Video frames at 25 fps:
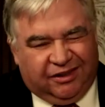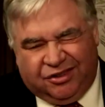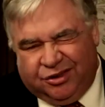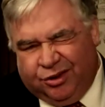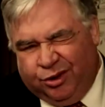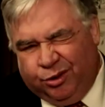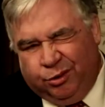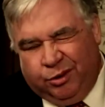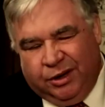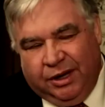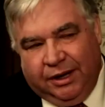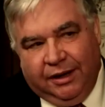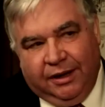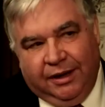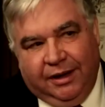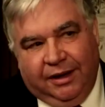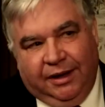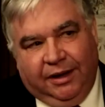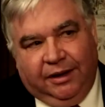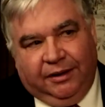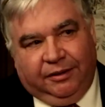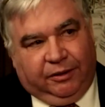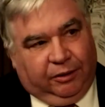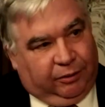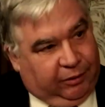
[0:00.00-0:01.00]
So
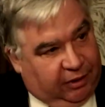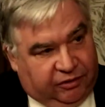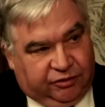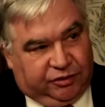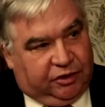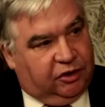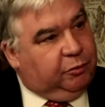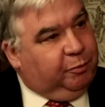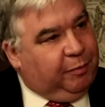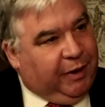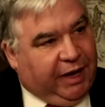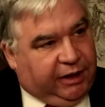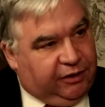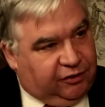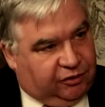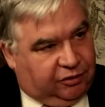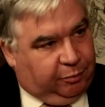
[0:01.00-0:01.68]
there is a debate